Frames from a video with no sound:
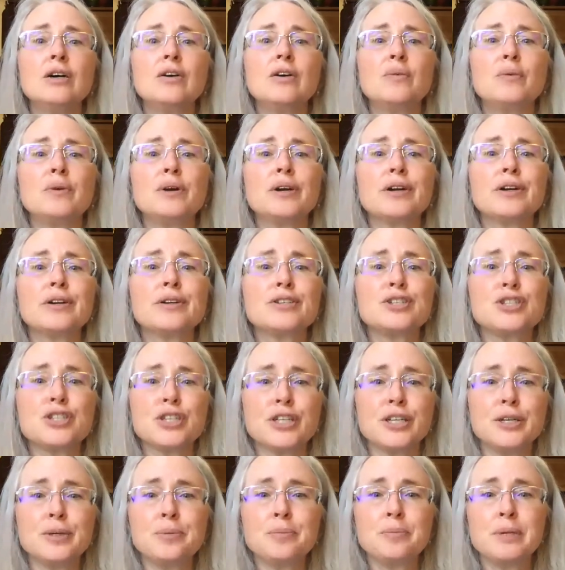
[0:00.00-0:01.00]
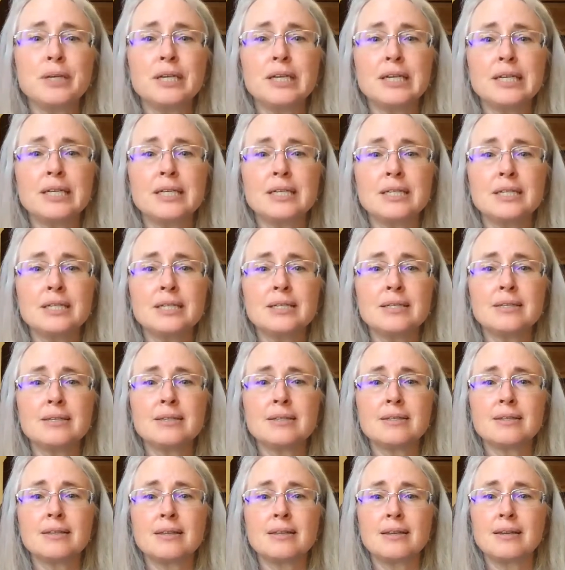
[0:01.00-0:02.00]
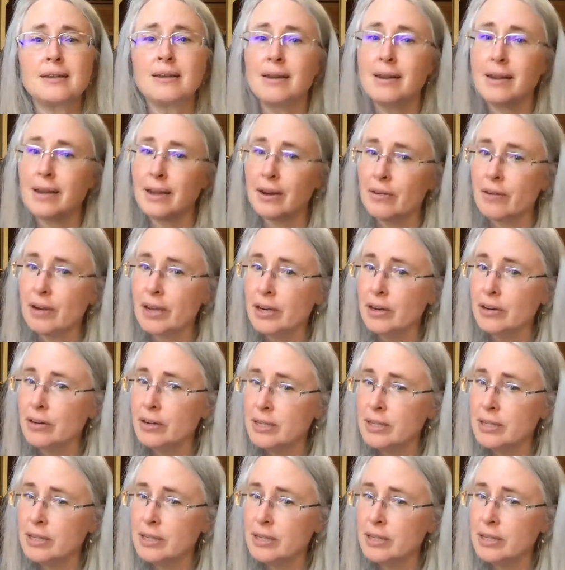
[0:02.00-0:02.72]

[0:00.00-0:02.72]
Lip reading: where Jim is the narrator.